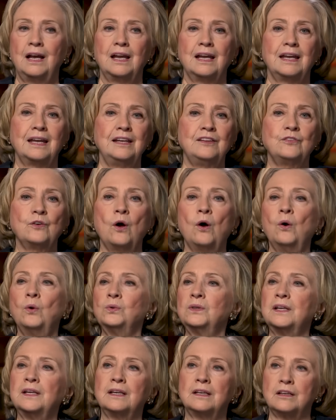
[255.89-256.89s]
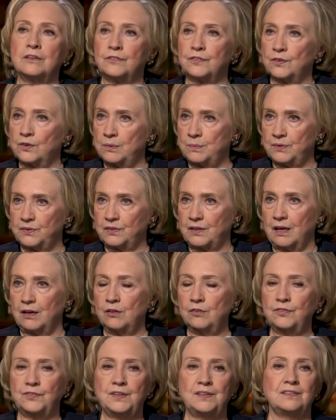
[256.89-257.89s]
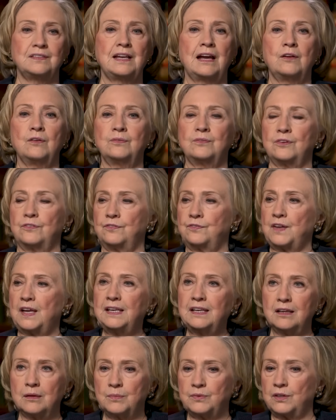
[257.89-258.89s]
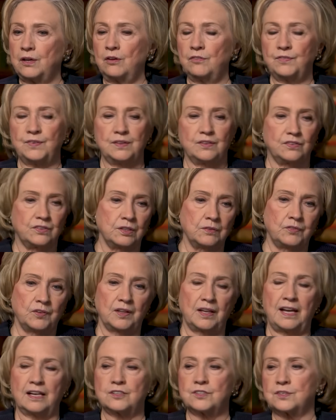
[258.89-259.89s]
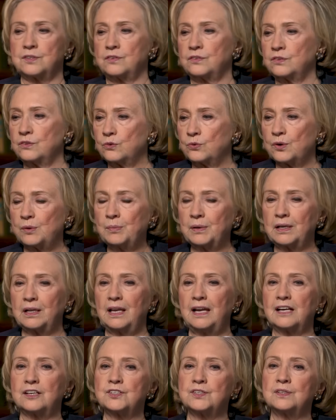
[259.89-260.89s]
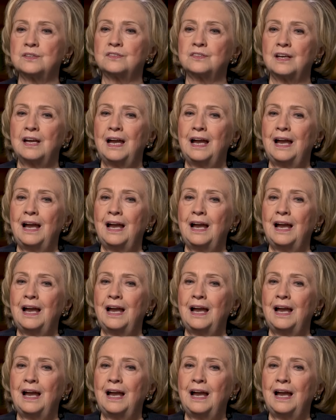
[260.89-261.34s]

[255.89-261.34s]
He's only in it for himself. He's now defending himself in civil actions and criminal actions.